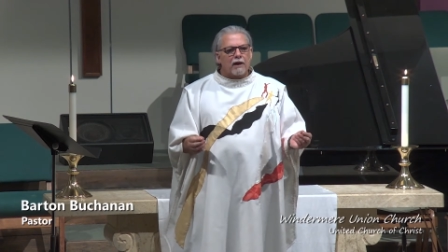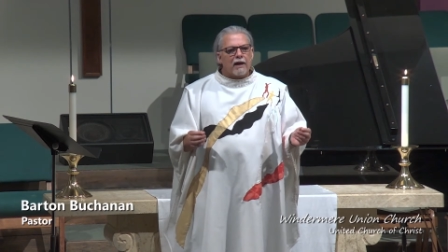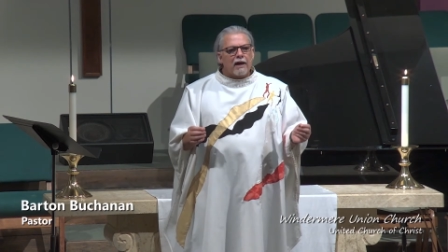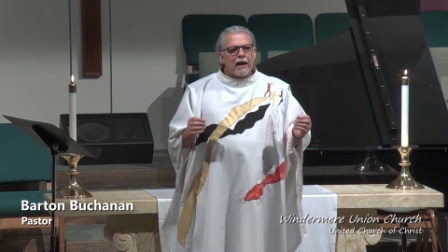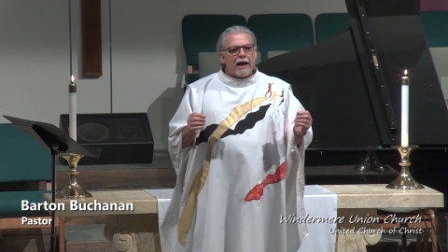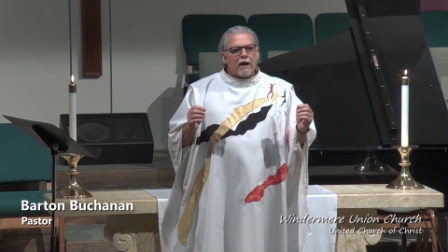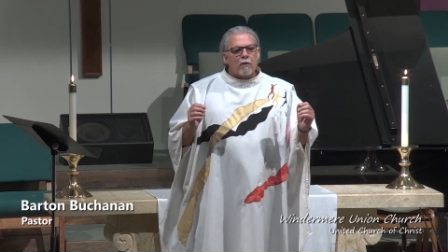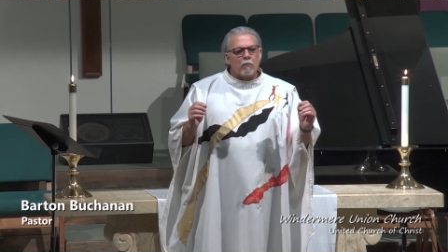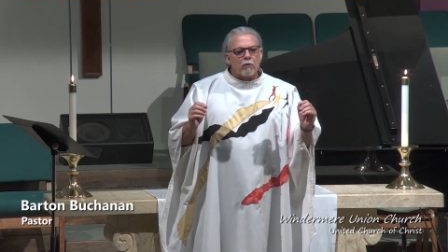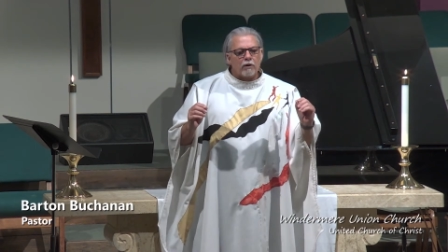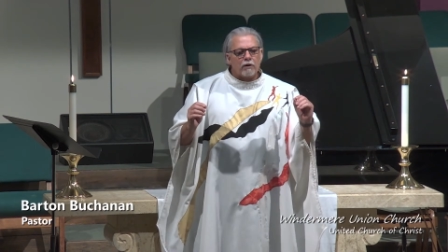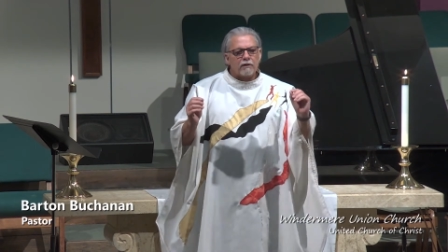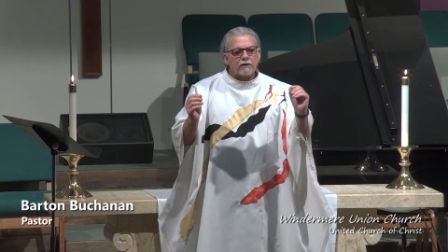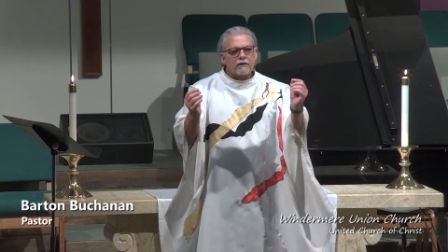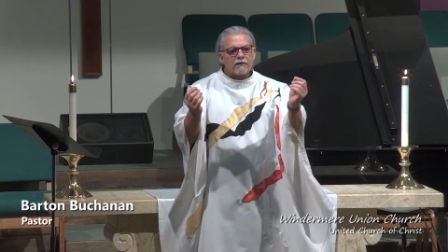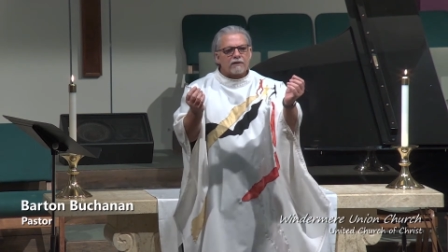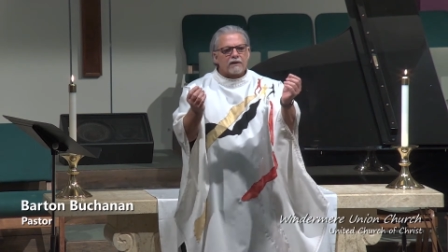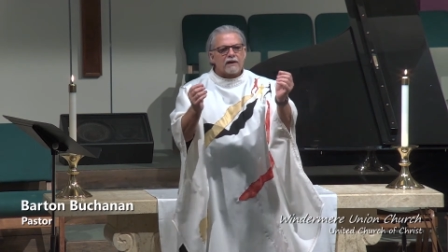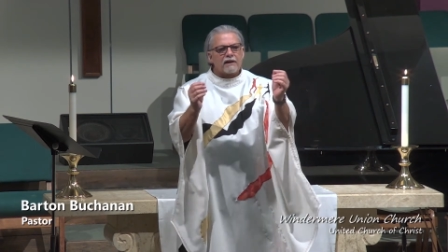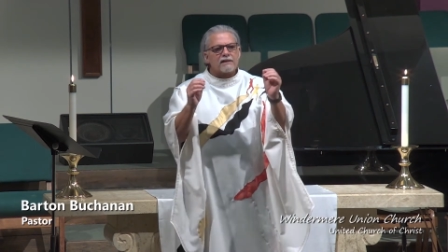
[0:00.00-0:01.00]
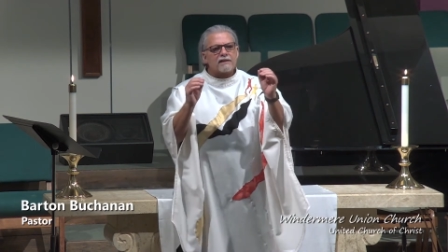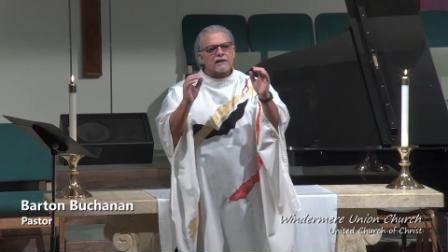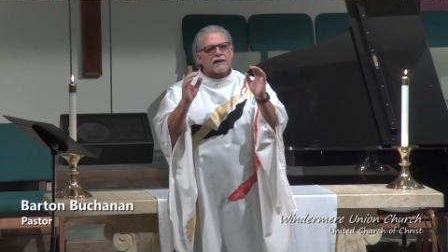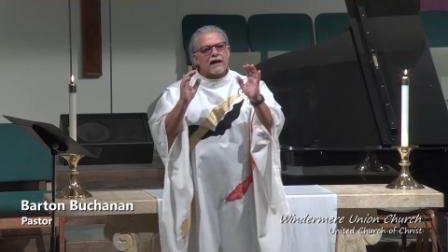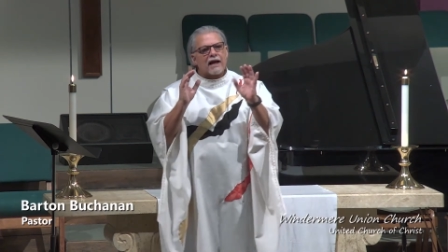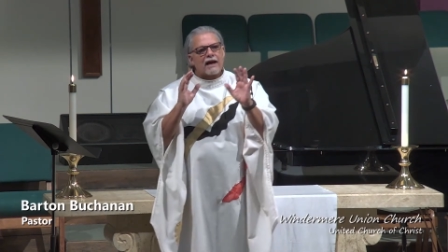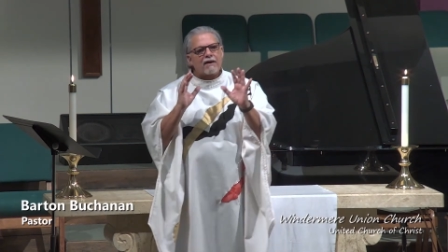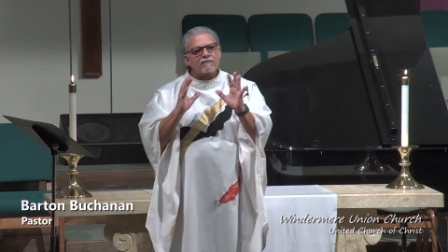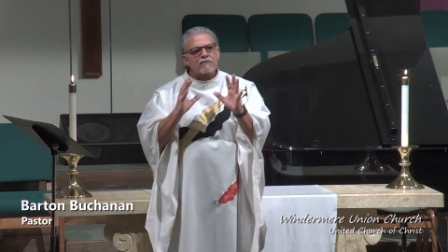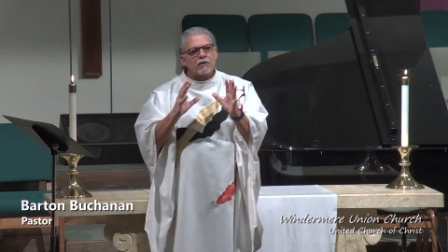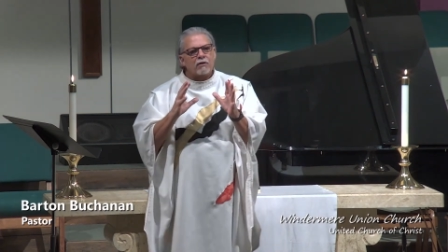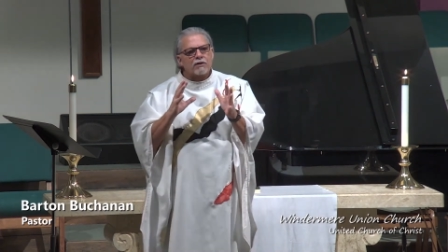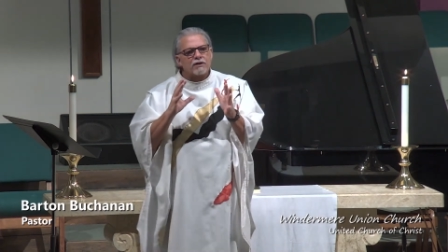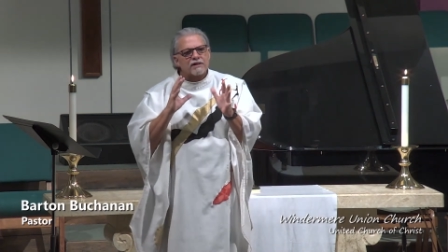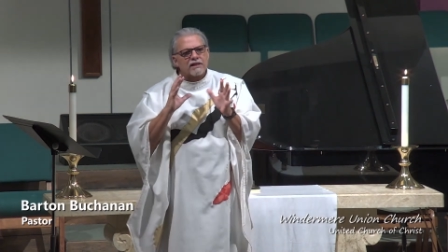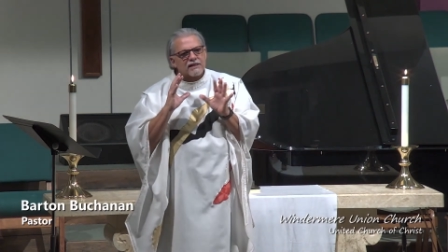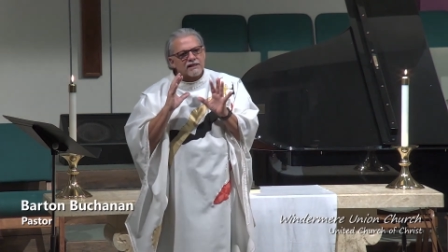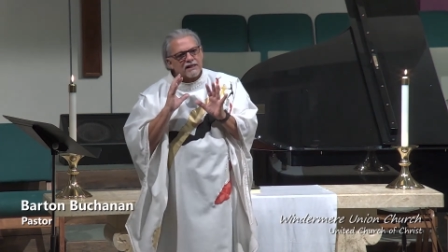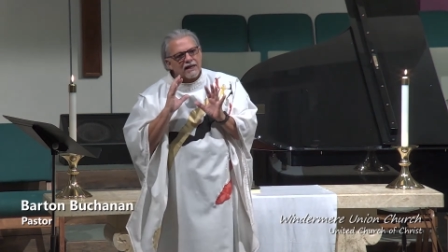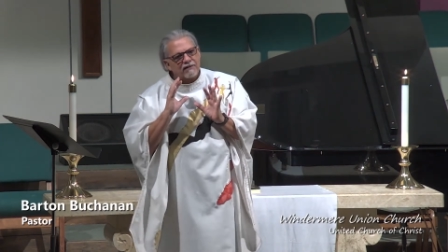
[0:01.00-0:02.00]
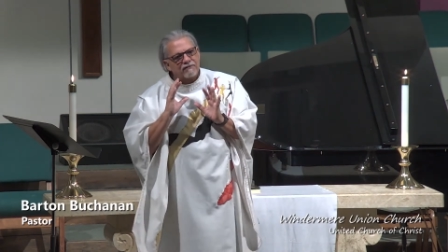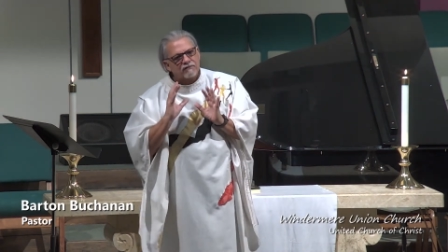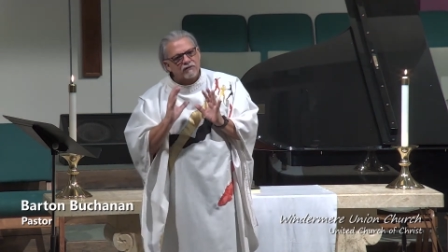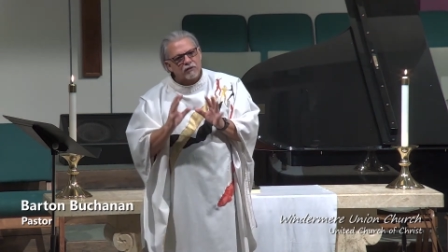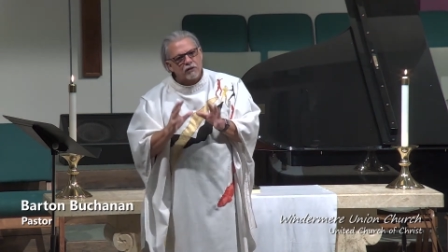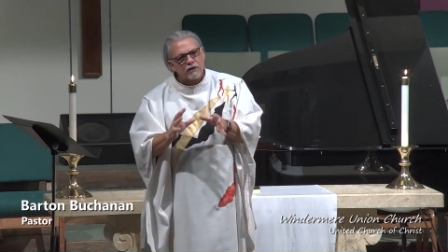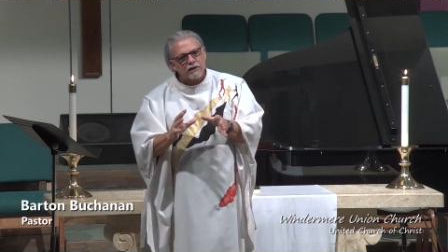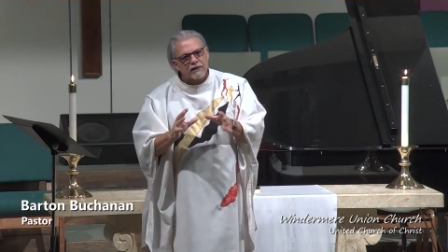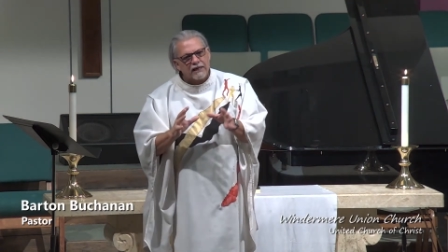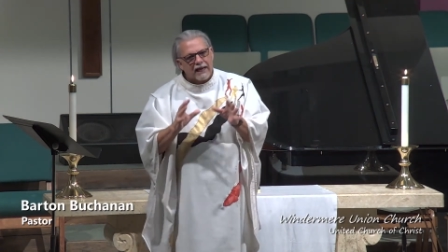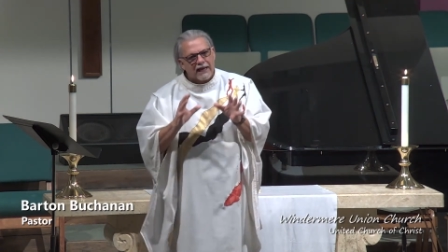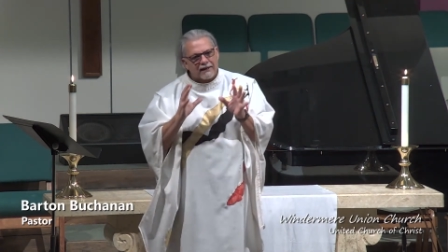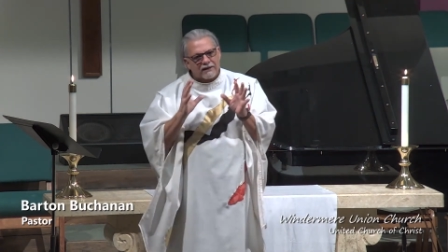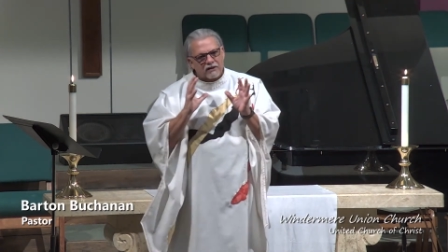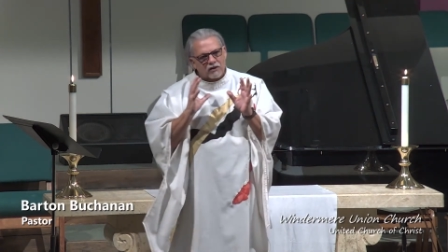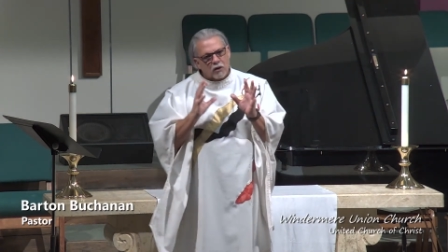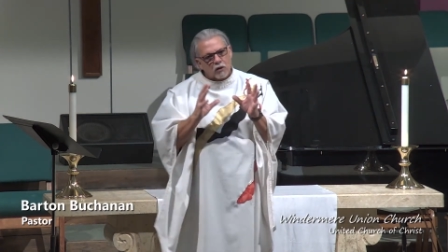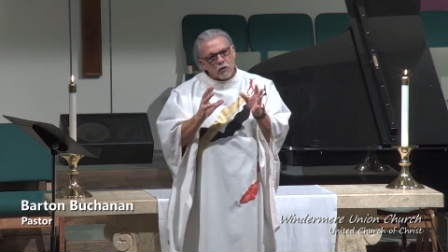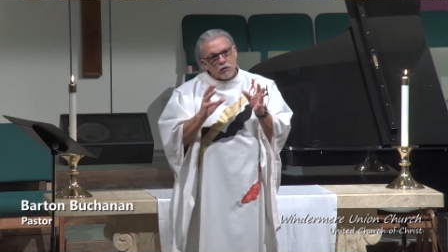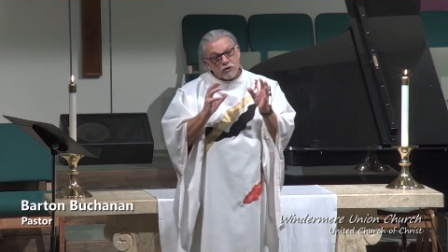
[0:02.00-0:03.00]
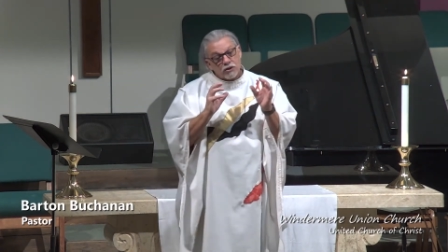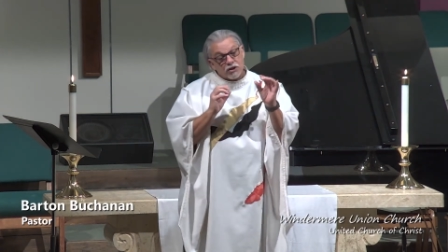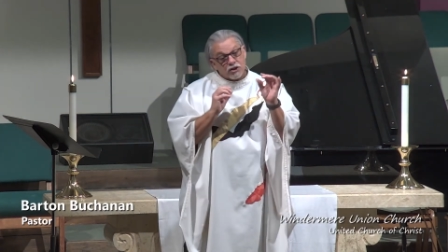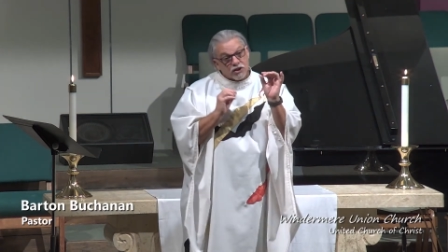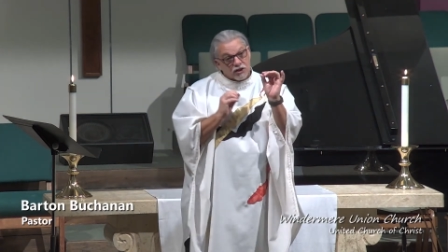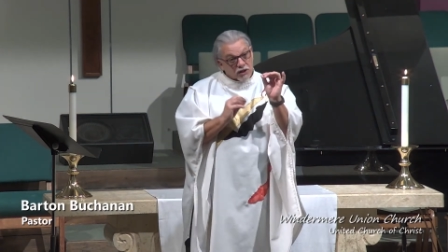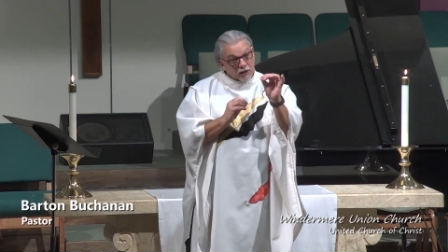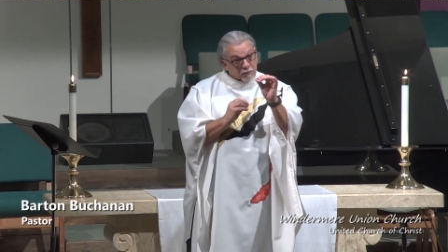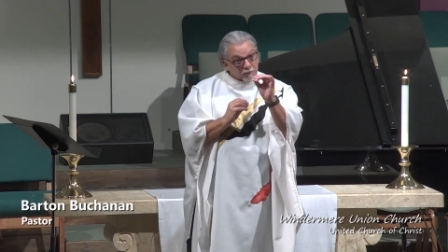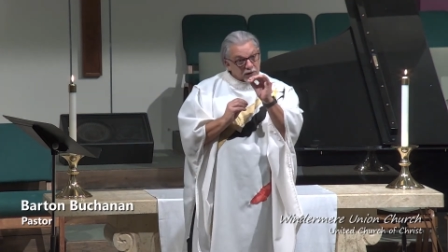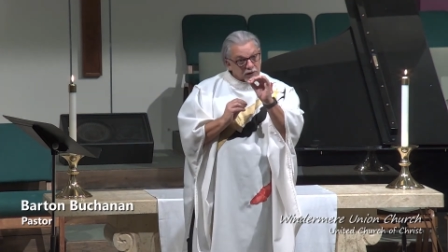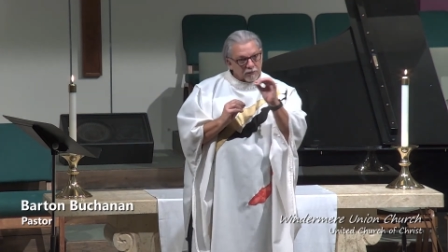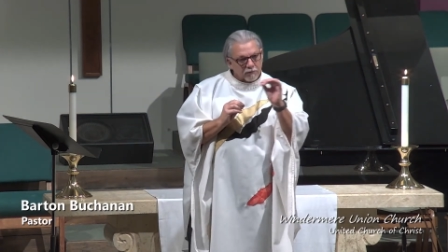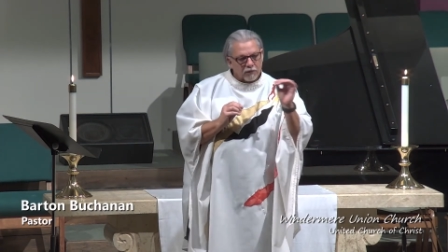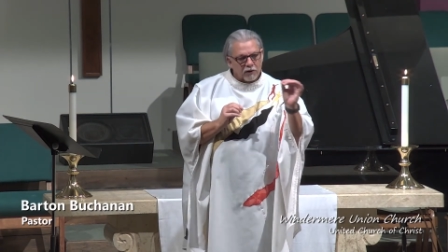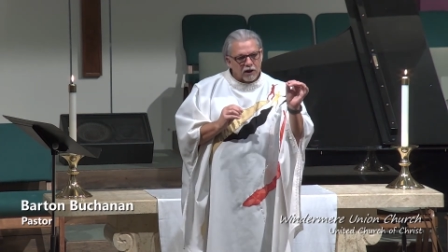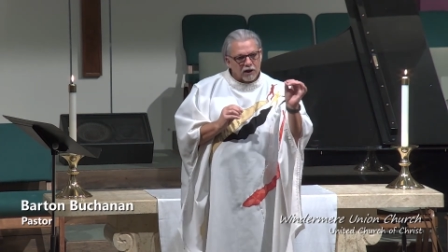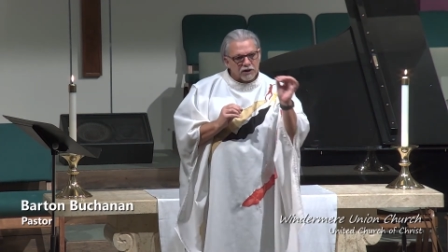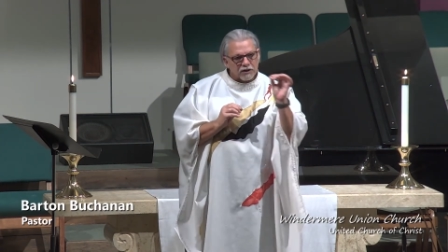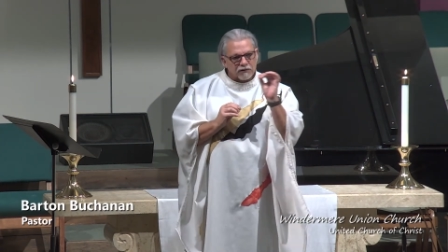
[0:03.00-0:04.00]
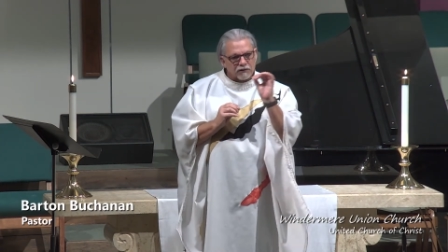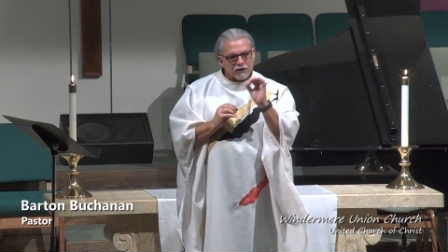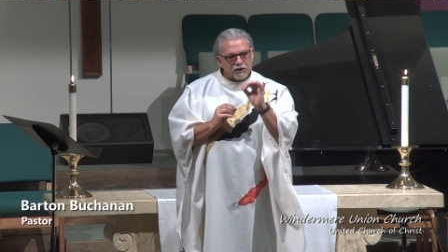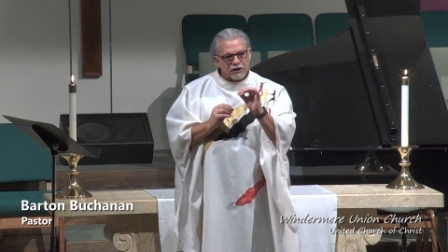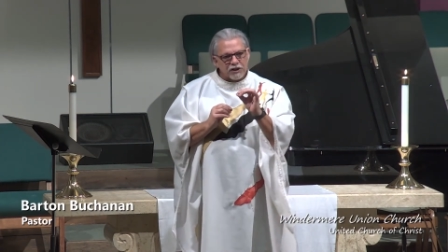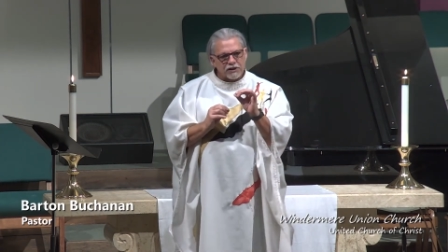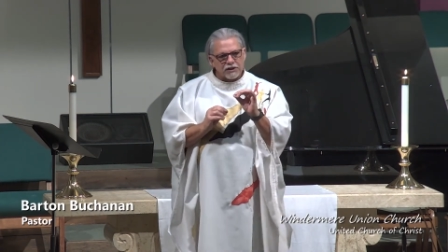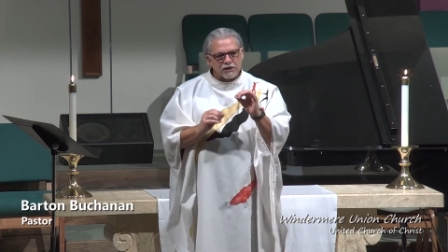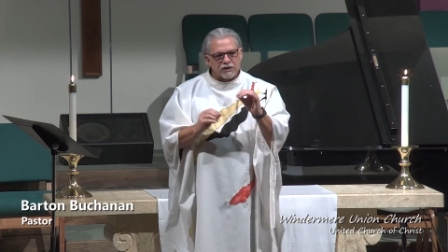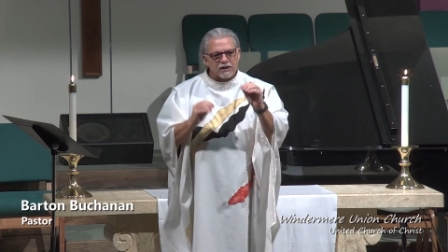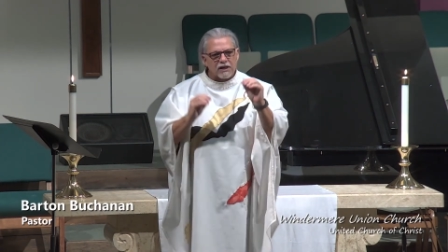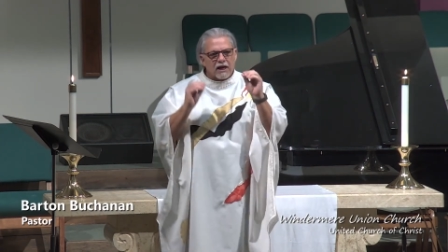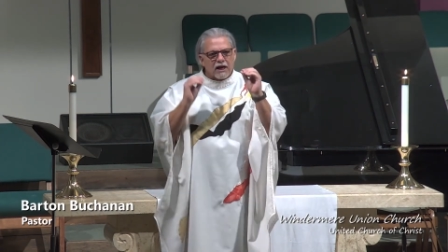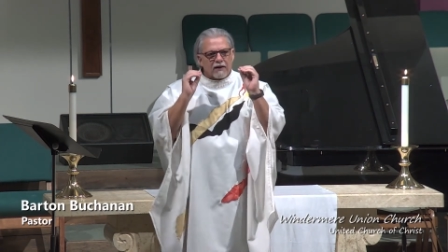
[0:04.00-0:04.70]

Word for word: And one of the things that I've noticed as I've looked at those stumbling blocks for Jesus,